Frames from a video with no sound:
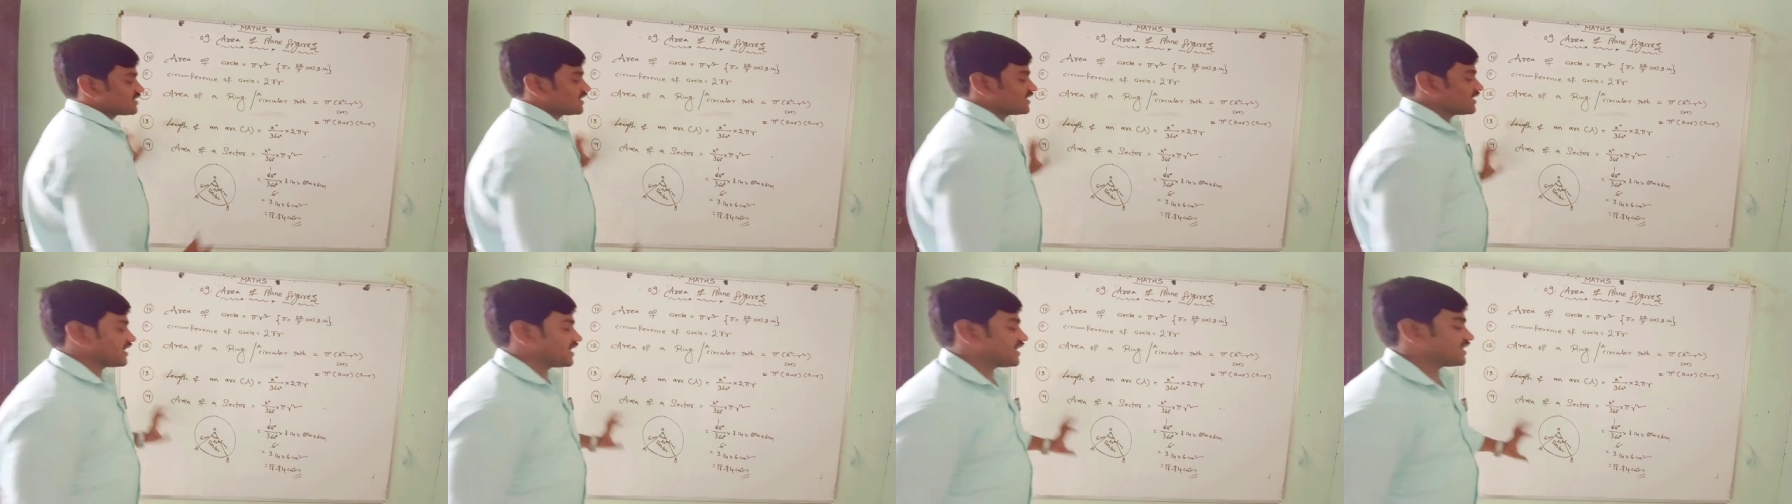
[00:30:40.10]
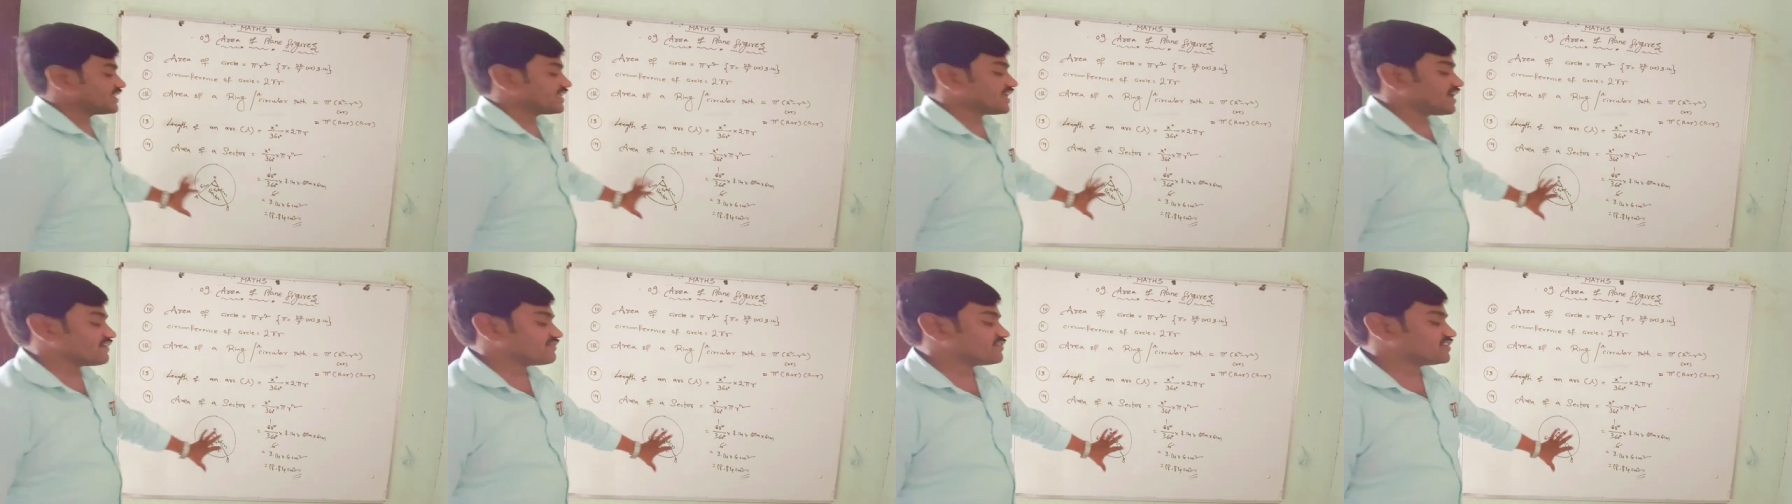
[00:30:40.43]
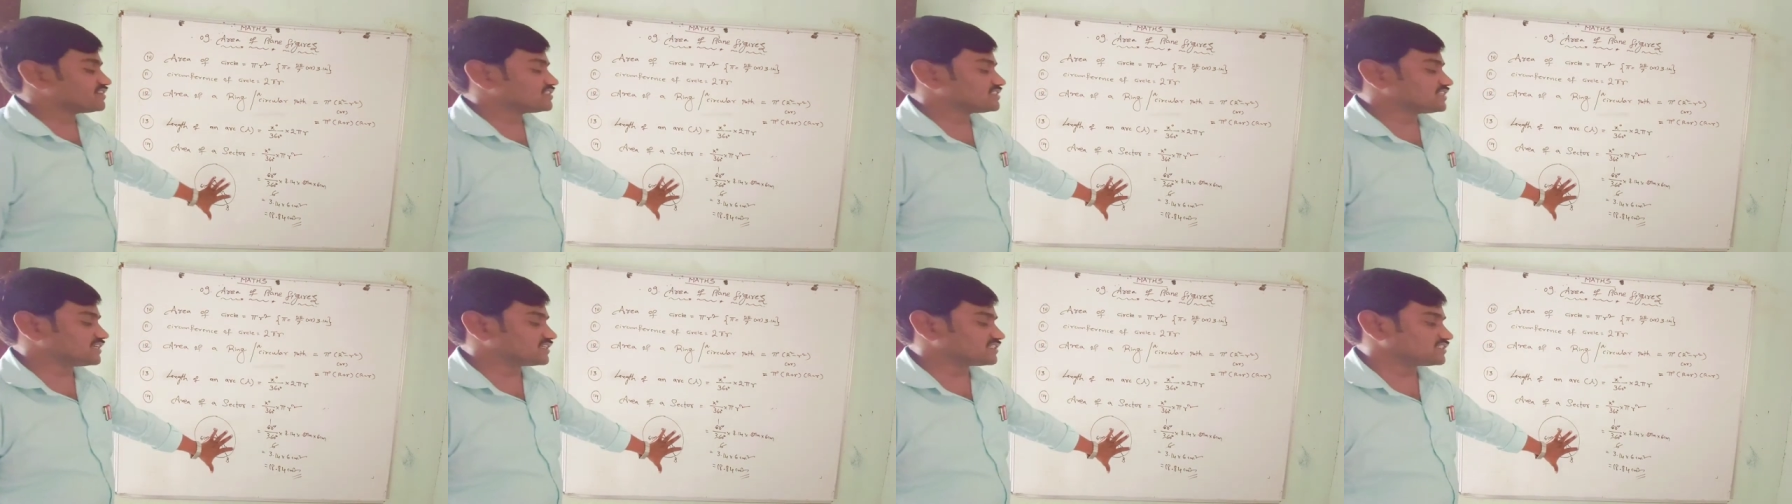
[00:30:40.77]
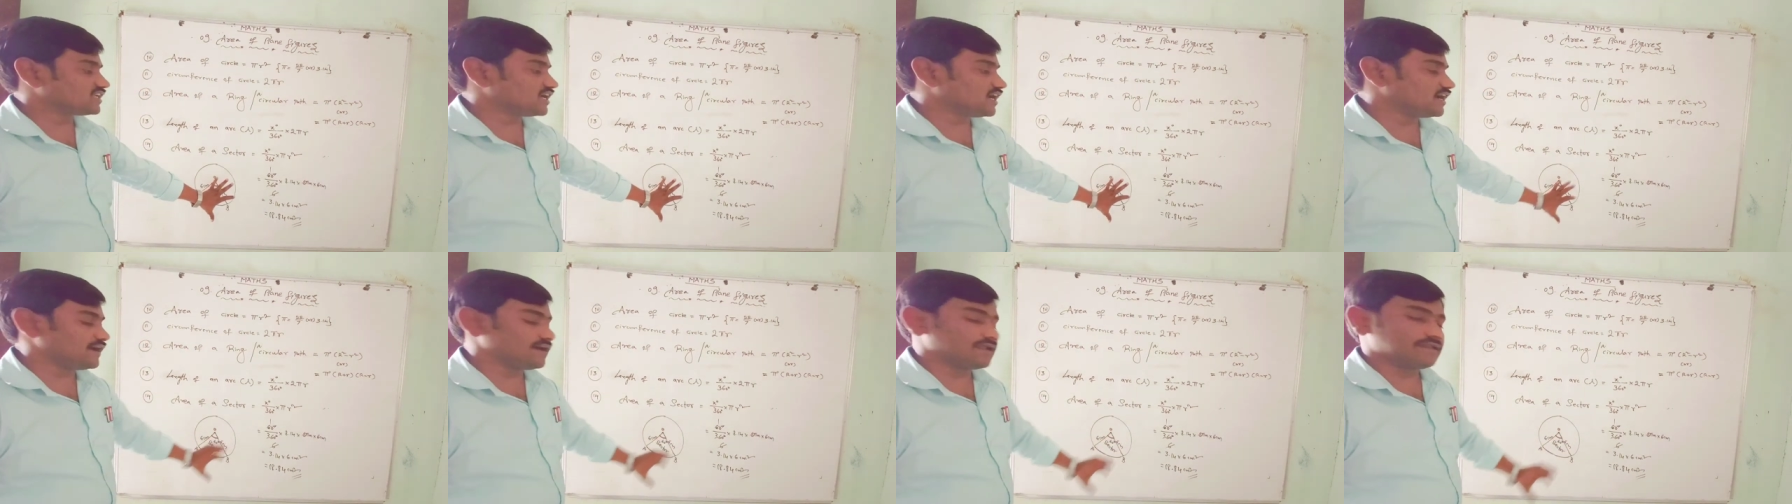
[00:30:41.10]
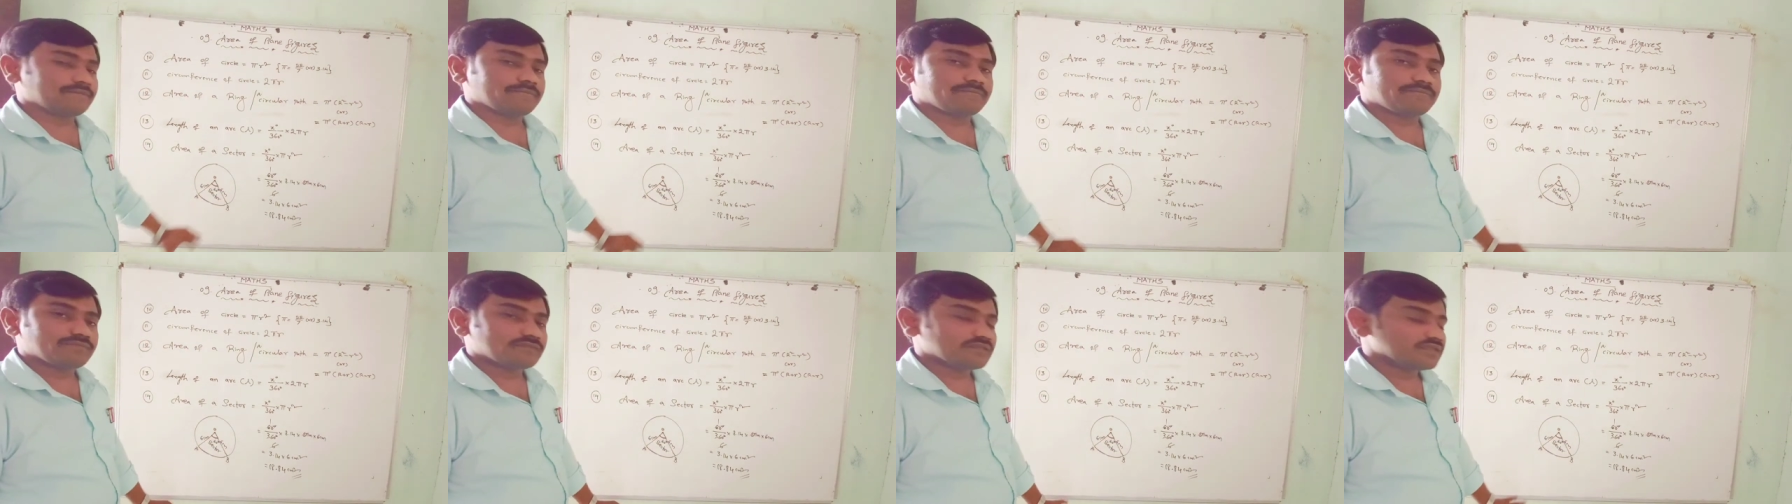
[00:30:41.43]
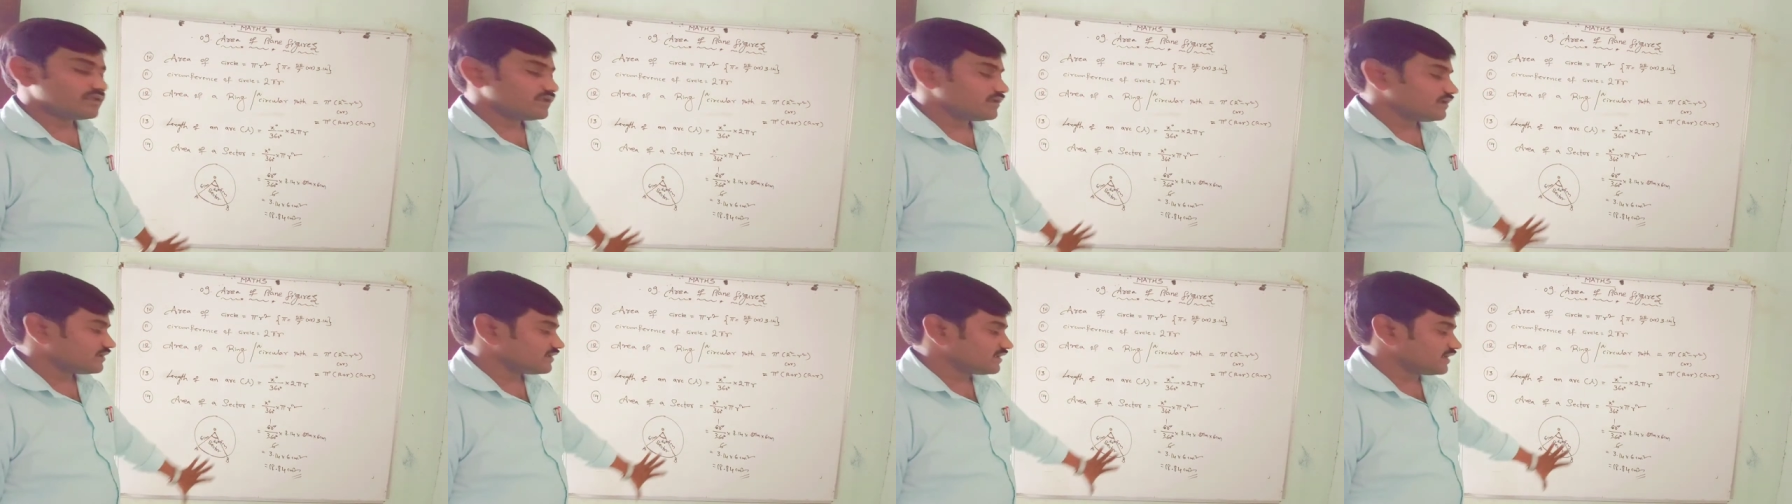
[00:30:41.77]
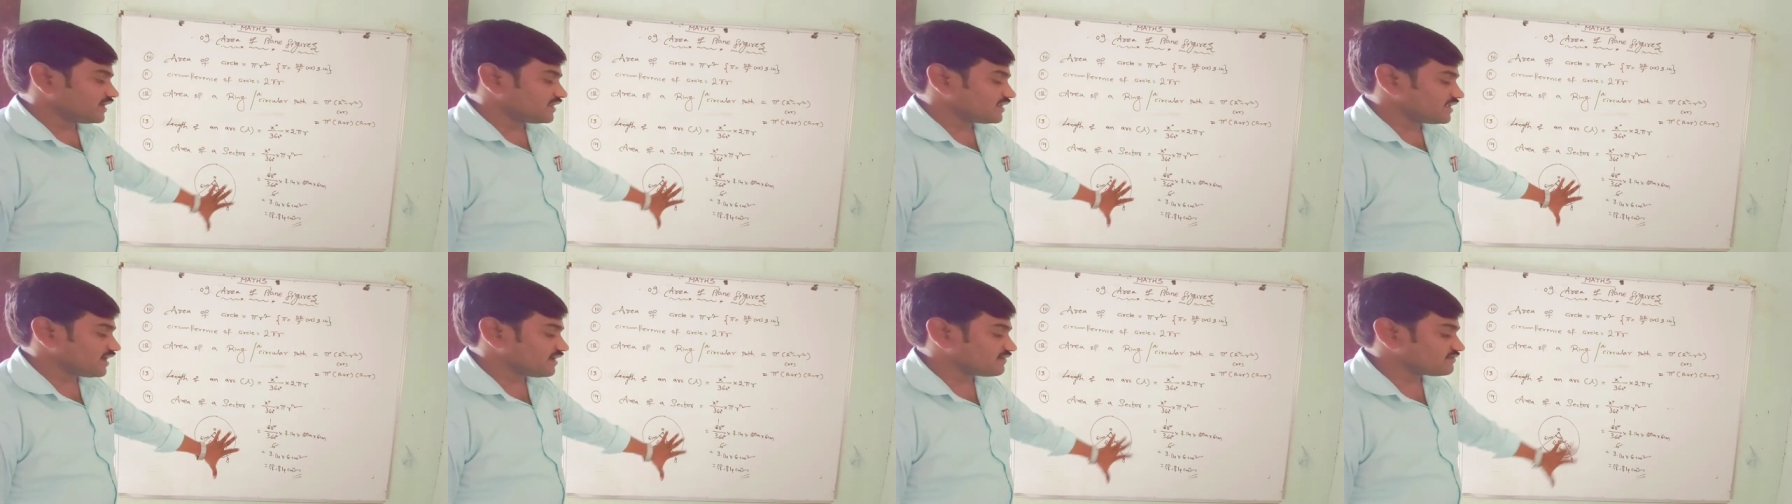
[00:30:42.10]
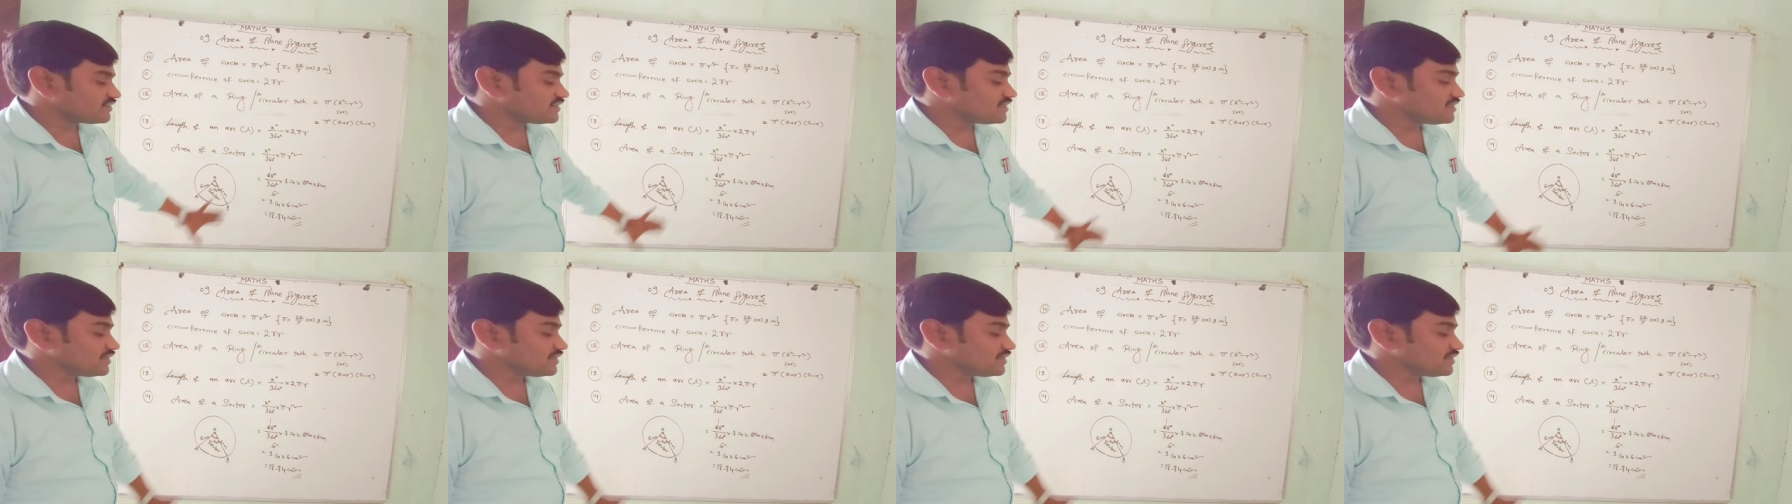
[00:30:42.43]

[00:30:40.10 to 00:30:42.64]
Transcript: is the area of the sector. Area of